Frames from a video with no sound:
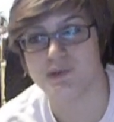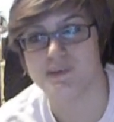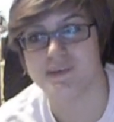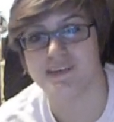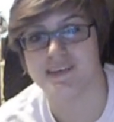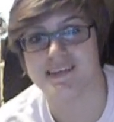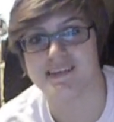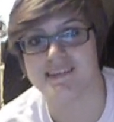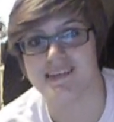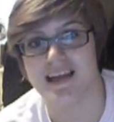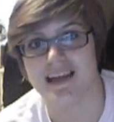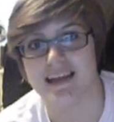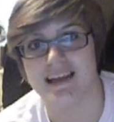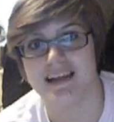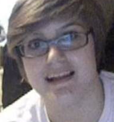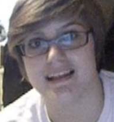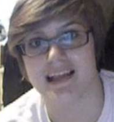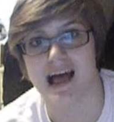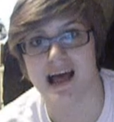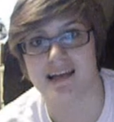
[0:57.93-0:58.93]
she was in the
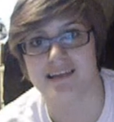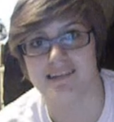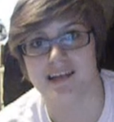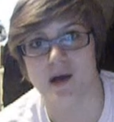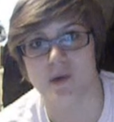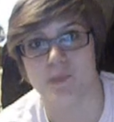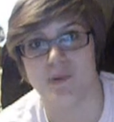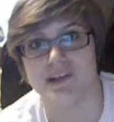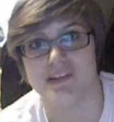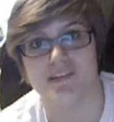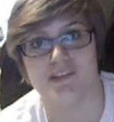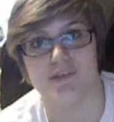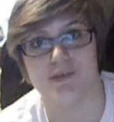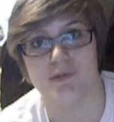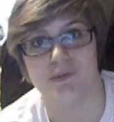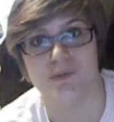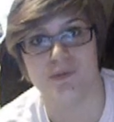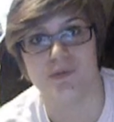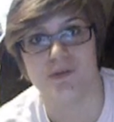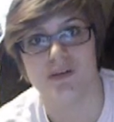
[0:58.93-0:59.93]
second class I went
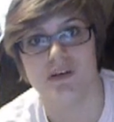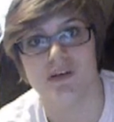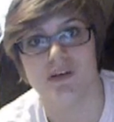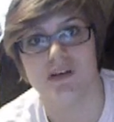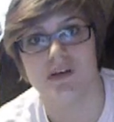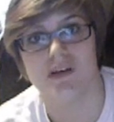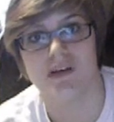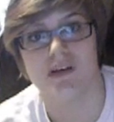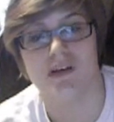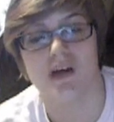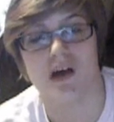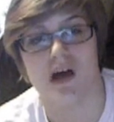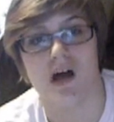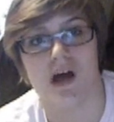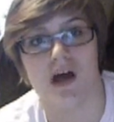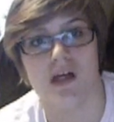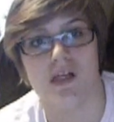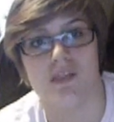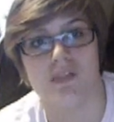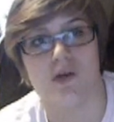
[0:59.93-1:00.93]
to,
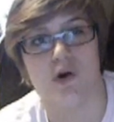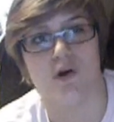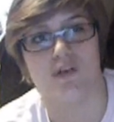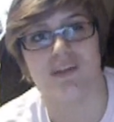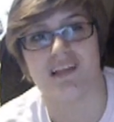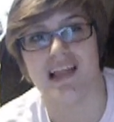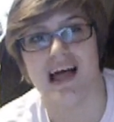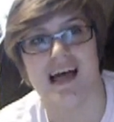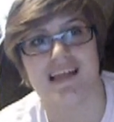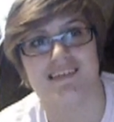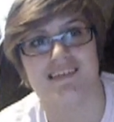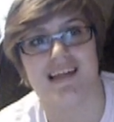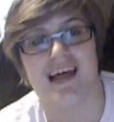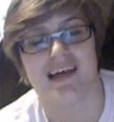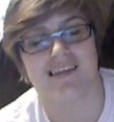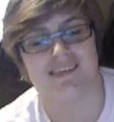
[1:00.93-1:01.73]
or the last